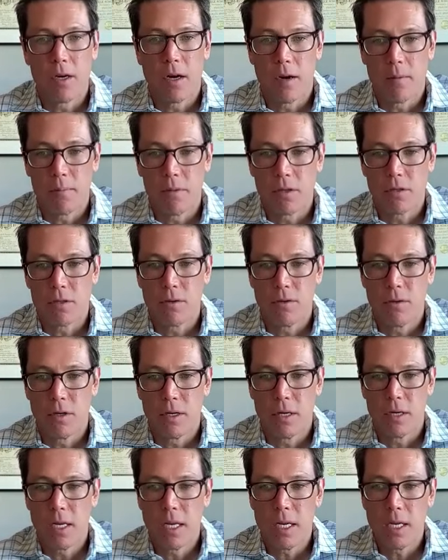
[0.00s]

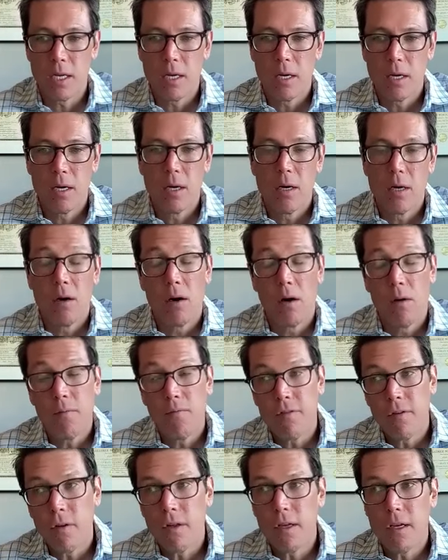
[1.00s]
opportunity,
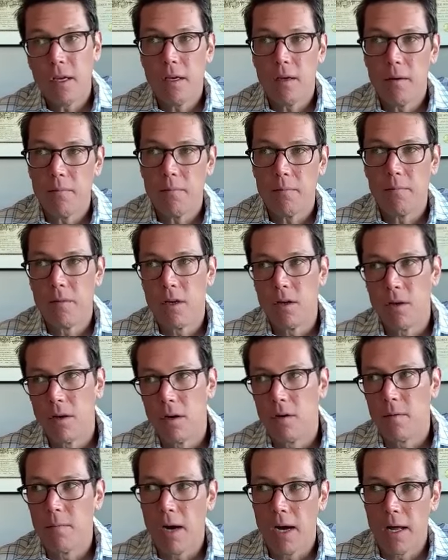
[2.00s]
hopefully, you
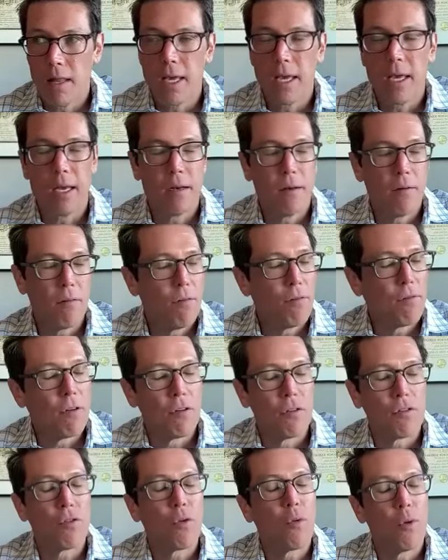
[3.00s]
know, by the end of the
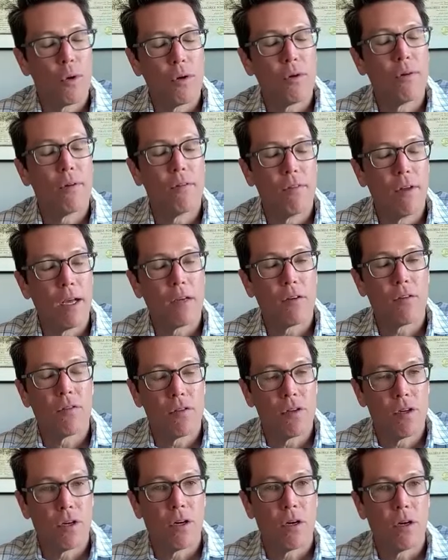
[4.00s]
first quarter of
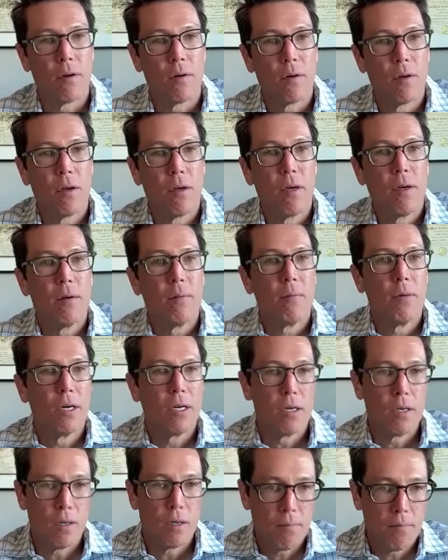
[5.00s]
next year.
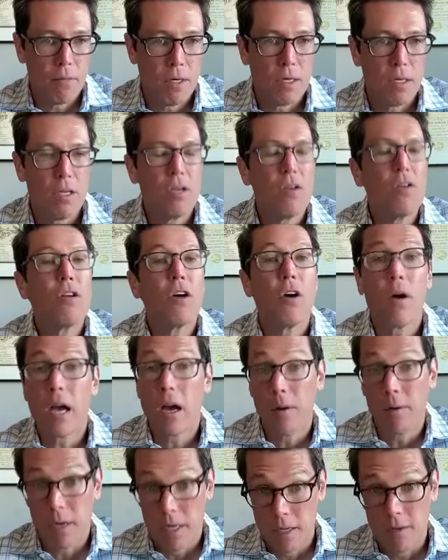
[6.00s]
But, but you know
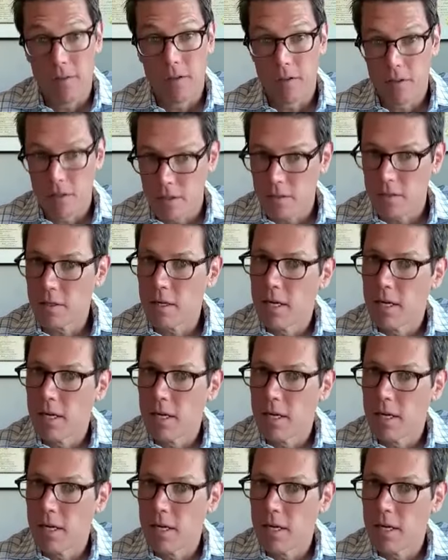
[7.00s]
how it is. It just